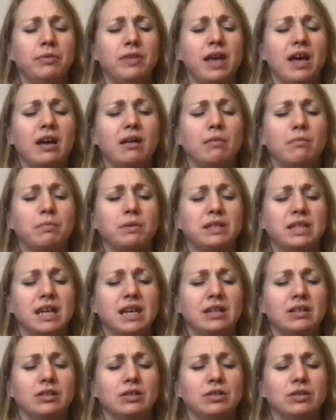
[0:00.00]
that
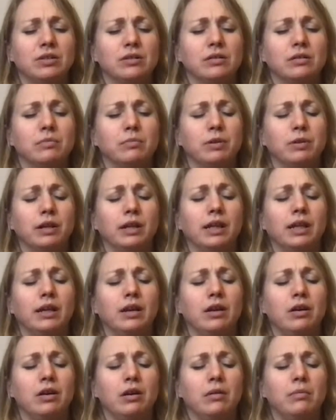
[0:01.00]
potential, bringing
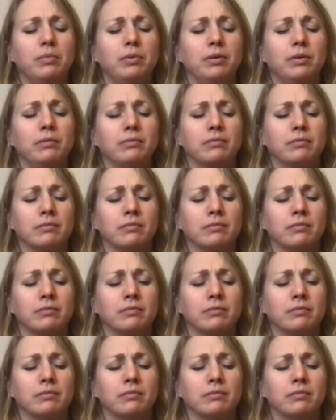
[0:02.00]
up